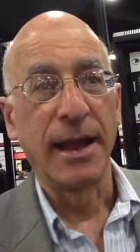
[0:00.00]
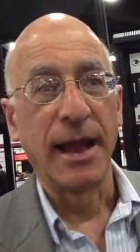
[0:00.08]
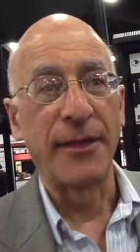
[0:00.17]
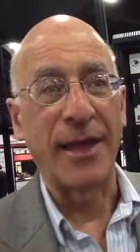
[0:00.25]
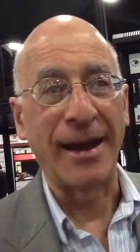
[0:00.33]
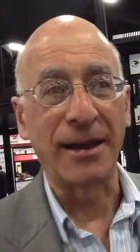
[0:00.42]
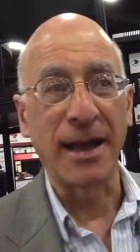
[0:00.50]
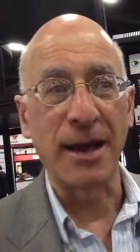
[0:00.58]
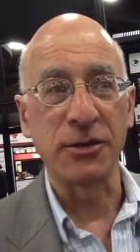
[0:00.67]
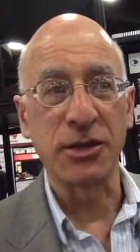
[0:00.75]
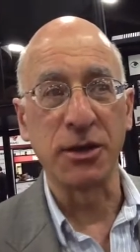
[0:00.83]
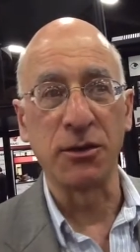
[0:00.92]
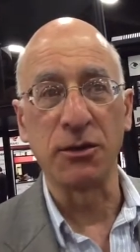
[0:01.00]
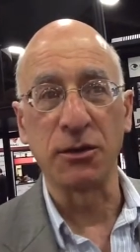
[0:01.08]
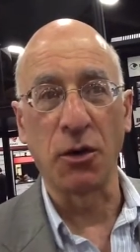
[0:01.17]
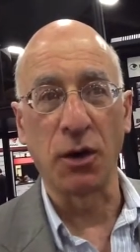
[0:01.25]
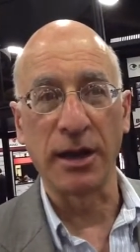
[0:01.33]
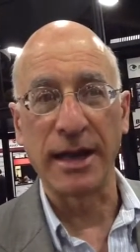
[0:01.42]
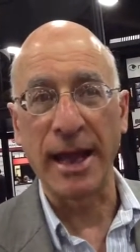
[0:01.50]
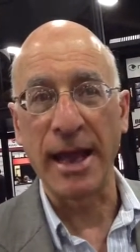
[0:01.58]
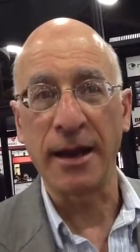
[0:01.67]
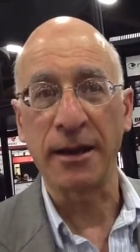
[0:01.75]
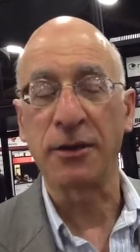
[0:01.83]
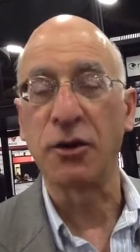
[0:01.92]
And that allows you
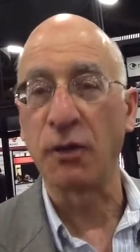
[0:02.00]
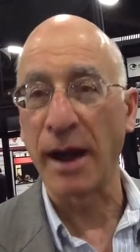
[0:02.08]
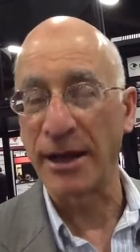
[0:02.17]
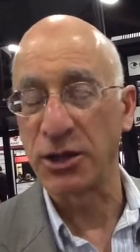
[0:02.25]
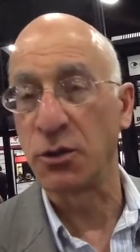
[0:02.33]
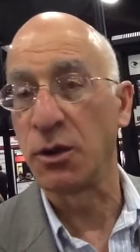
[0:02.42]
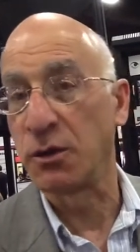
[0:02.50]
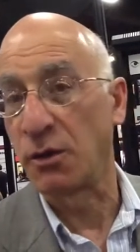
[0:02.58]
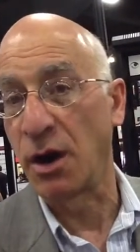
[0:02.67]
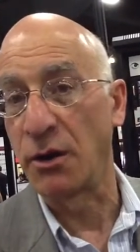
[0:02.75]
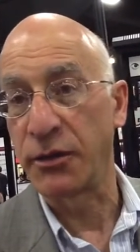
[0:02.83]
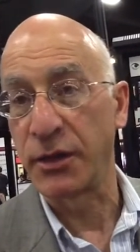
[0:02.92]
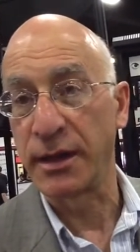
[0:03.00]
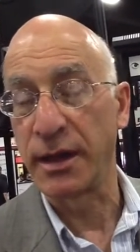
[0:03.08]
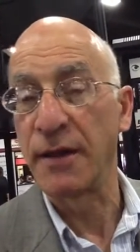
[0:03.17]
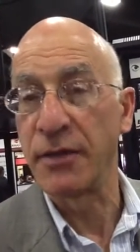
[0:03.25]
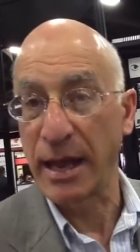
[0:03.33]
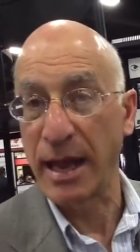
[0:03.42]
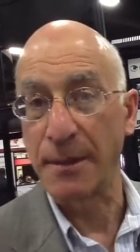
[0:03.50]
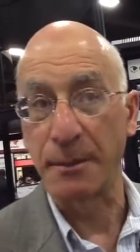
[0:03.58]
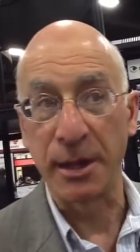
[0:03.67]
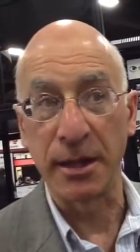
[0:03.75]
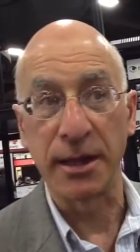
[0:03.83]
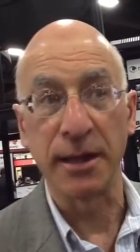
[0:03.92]
organic, gradual growth of the
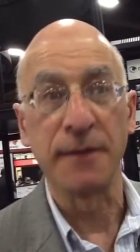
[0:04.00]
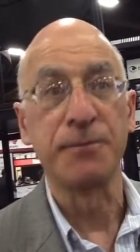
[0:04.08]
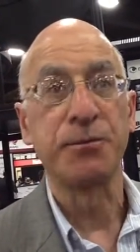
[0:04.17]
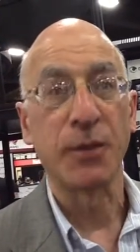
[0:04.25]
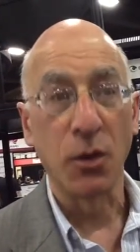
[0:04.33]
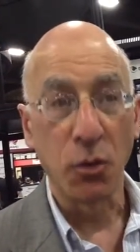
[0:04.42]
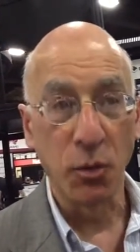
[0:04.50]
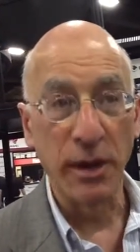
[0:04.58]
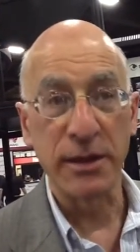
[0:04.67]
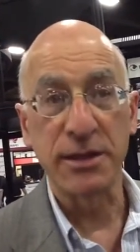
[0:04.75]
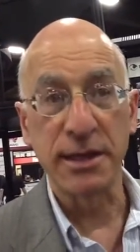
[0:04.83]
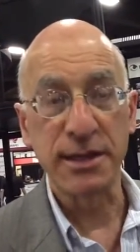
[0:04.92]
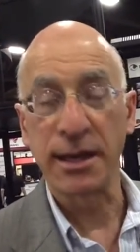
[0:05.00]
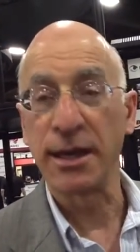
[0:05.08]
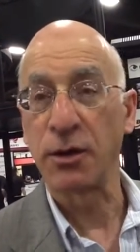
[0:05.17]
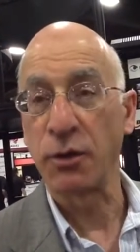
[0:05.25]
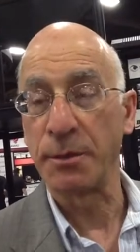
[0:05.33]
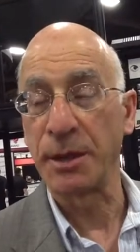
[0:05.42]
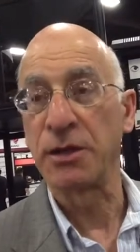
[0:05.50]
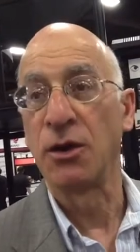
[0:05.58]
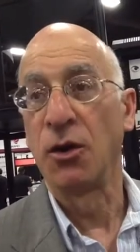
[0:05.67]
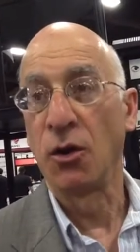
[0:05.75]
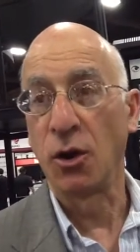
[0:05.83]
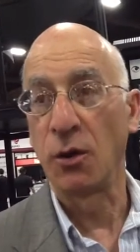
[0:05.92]
capability with existing equipment
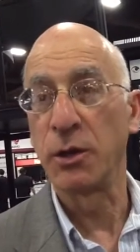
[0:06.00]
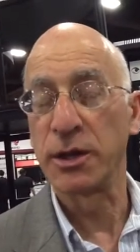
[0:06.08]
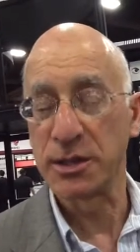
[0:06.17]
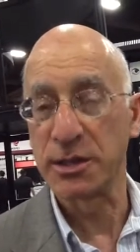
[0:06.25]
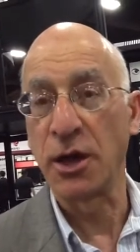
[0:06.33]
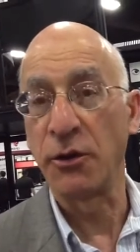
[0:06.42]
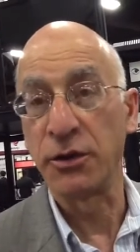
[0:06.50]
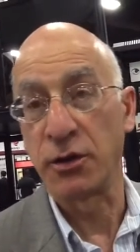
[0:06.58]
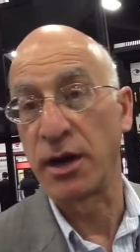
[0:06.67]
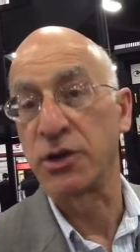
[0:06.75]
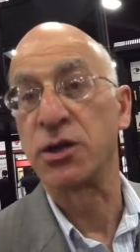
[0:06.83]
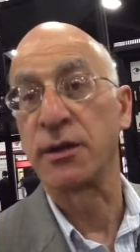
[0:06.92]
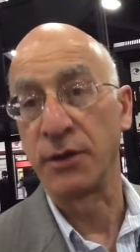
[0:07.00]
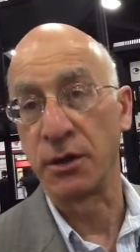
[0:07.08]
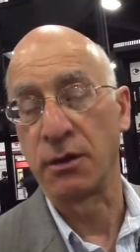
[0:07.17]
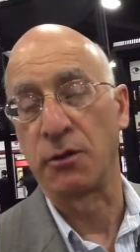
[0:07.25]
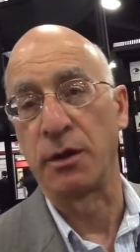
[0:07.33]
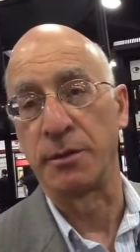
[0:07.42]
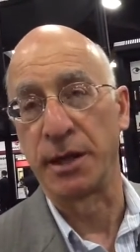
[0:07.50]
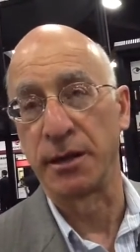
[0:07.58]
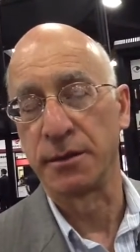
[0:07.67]
or with slow introduction of new equipment.